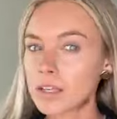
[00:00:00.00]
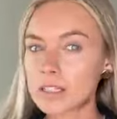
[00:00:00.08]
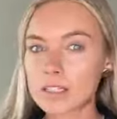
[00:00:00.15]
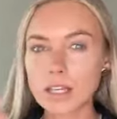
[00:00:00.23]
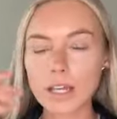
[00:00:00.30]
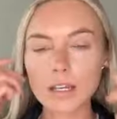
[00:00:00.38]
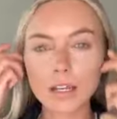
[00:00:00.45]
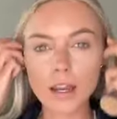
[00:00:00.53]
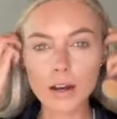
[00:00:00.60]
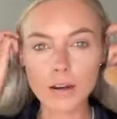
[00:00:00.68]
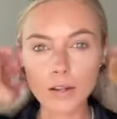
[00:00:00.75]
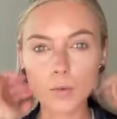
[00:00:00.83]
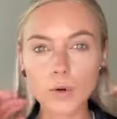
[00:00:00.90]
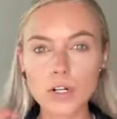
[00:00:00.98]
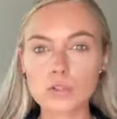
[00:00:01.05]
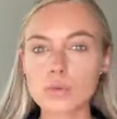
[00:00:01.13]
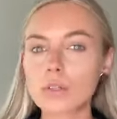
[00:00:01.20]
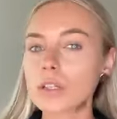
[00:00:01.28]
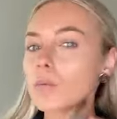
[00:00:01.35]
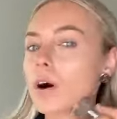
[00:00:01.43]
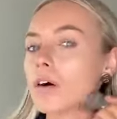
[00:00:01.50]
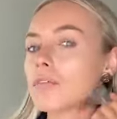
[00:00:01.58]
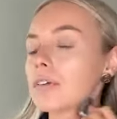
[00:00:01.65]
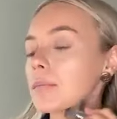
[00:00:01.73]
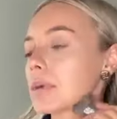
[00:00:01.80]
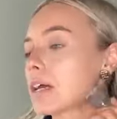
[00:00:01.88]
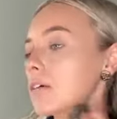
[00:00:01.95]
this skincare and it works really well
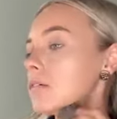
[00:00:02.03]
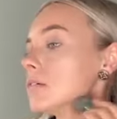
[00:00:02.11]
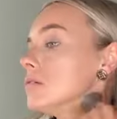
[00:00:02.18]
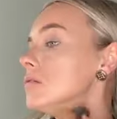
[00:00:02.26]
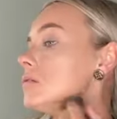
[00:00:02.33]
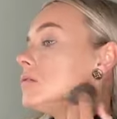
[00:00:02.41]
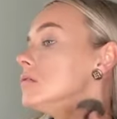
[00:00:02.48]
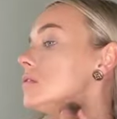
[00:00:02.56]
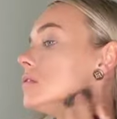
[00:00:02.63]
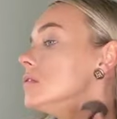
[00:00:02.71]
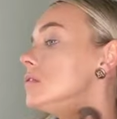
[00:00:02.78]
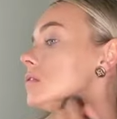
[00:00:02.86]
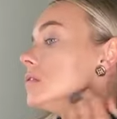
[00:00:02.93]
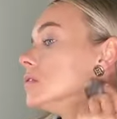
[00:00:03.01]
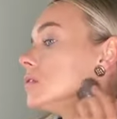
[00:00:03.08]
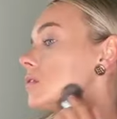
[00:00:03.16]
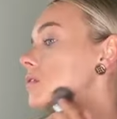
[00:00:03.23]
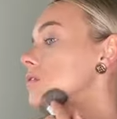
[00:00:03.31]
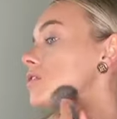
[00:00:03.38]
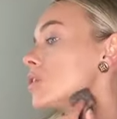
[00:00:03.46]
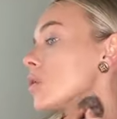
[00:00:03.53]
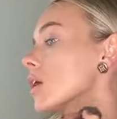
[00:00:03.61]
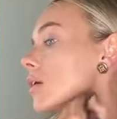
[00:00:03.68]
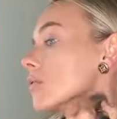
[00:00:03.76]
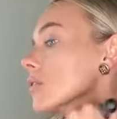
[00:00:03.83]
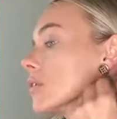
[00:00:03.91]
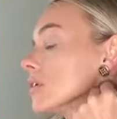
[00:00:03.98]
for me. So
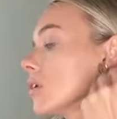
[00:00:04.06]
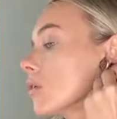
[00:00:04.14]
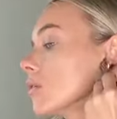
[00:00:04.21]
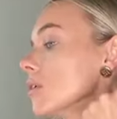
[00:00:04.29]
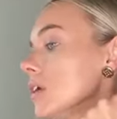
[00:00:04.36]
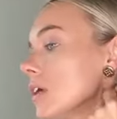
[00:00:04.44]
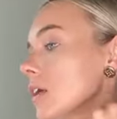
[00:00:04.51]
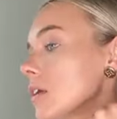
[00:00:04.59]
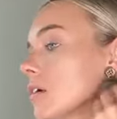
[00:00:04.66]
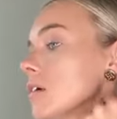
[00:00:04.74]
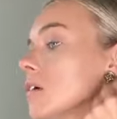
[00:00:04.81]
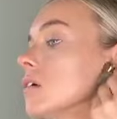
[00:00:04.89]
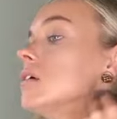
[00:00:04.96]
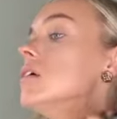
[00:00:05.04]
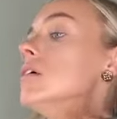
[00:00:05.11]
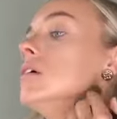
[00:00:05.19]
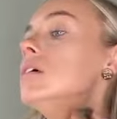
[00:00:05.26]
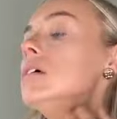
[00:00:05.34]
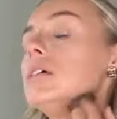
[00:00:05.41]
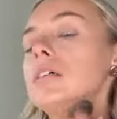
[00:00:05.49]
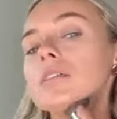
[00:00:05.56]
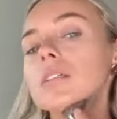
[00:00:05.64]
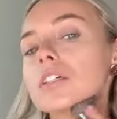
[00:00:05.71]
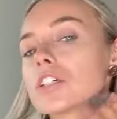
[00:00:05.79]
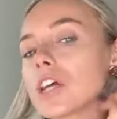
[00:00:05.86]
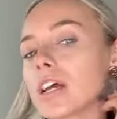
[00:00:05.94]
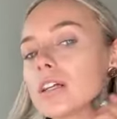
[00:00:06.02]
I really don't need
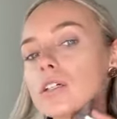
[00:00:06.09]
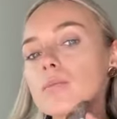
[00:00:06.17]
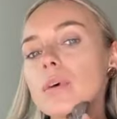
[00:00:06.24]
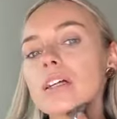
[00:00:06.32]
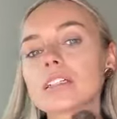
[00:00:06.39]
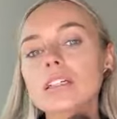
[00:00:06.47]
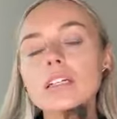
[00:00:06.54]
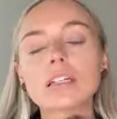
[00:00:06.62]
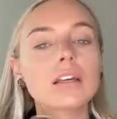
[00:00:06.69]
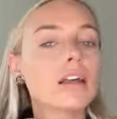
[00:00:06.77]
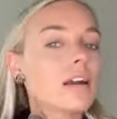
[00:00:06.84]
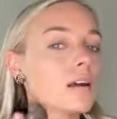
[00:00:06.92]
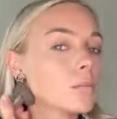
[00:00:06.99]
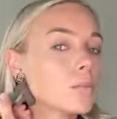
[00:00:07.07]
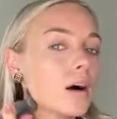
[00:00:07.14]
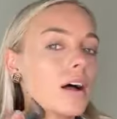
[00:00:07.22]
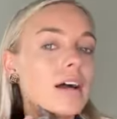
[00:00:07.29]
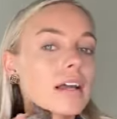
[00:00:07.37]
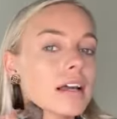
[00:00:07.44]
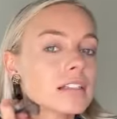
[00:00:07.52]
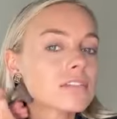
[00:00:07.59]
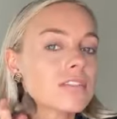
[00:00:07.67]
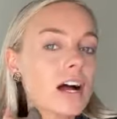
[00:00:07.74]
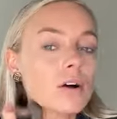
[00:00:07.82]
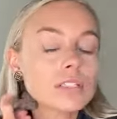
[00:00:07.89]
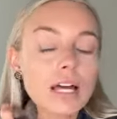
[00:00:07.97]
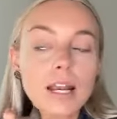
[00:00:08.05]
to change my skincare, but I guess if
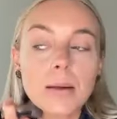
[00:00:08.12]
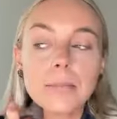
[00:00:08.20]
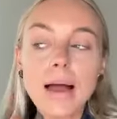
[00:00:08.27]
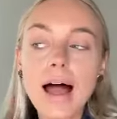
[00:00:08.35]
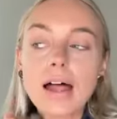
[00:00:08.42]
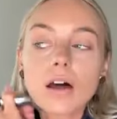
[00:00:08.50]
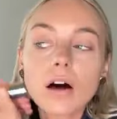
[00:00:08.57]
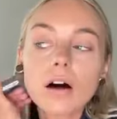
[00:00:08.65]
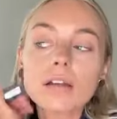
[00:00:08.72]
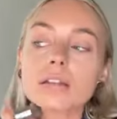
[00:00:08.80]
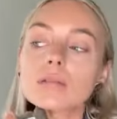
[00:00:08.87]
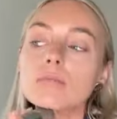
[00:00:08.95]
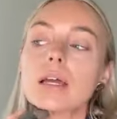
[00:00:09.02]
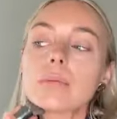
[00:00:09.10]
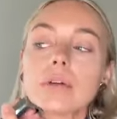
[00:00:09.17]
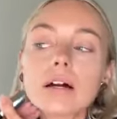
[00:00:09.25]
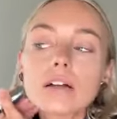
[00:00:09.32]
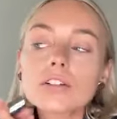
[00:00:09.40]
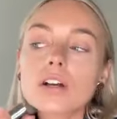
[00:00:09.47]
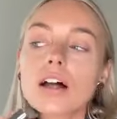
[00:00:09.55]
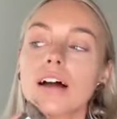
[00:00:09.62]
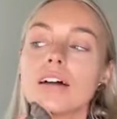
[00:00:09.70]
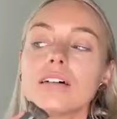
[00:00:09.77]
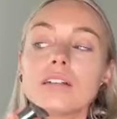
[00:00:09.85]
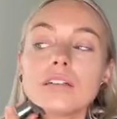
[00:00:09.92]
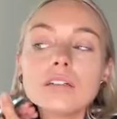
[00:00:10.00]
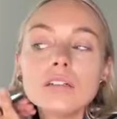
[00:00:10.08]
I was on a mad hunt, maybe I'd try
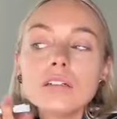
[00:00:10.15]
it.